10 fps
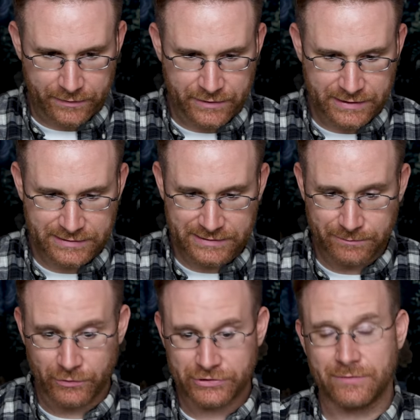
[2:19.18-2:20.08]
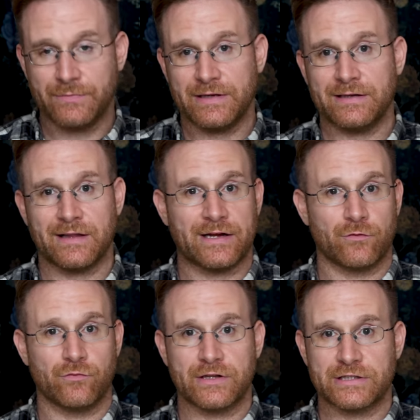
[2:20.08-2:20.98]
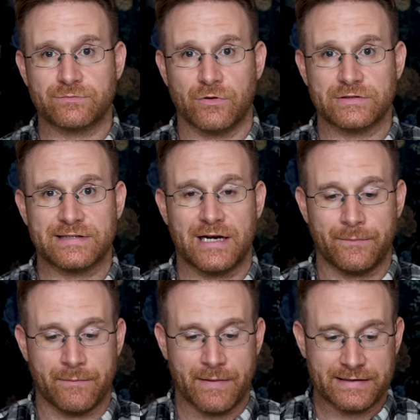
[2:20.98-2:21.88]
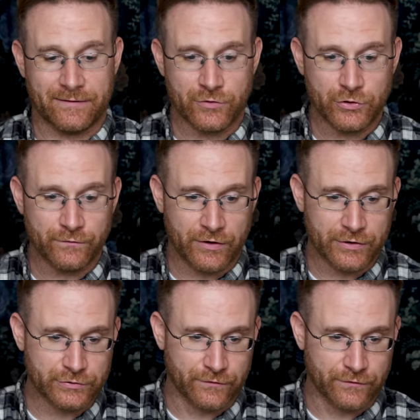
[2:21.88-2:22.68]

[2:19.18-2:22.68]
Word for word: This is supposed to be like a really small setup and make it very